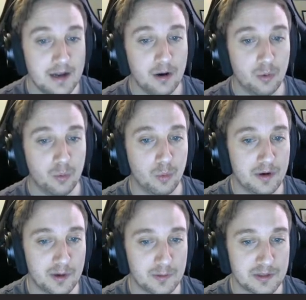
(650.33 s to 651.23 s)
what note
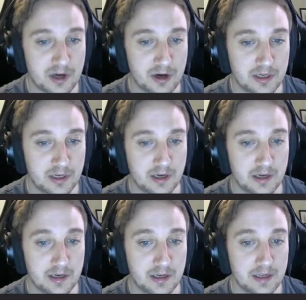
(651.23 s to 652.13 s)
are we starting on?
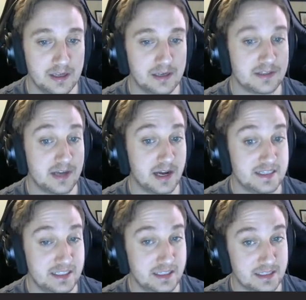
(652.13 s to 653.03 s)
It is not
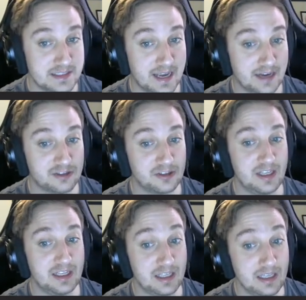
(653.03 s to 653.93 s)
D. It is actually
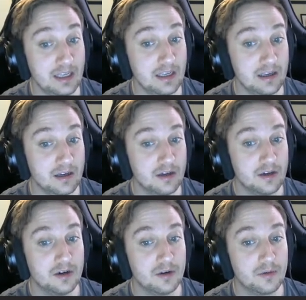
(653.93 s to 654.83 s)
E,
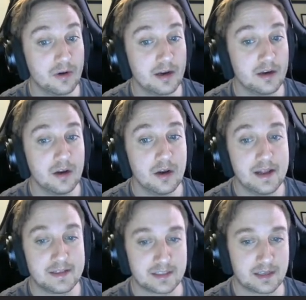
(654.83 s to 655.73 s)
right?
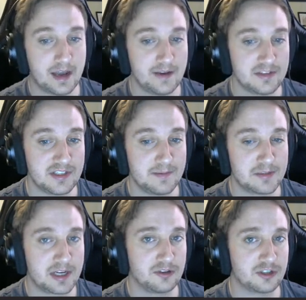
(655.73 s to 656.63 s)
It's kind of the same
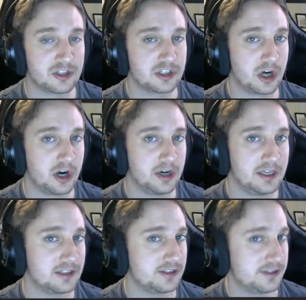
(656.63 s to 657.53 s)
scale, just starting and
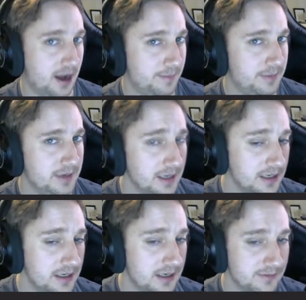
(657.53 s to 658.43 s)
stopping in a
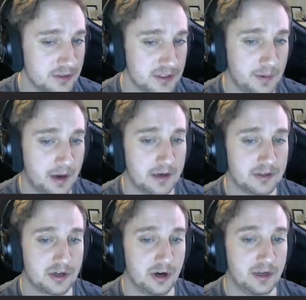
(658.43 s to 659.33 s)
different spot.
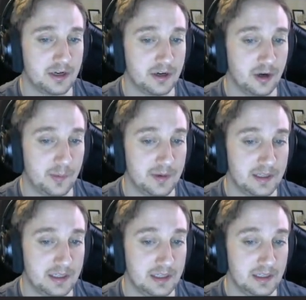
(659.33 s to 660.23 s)
Starting on open
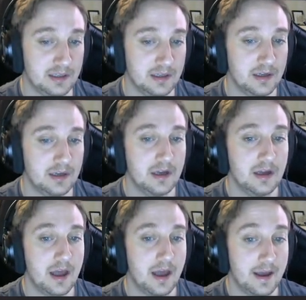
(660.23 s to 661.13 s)
E,
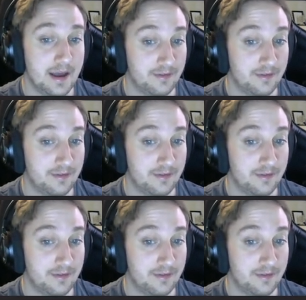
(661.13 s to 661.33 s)
F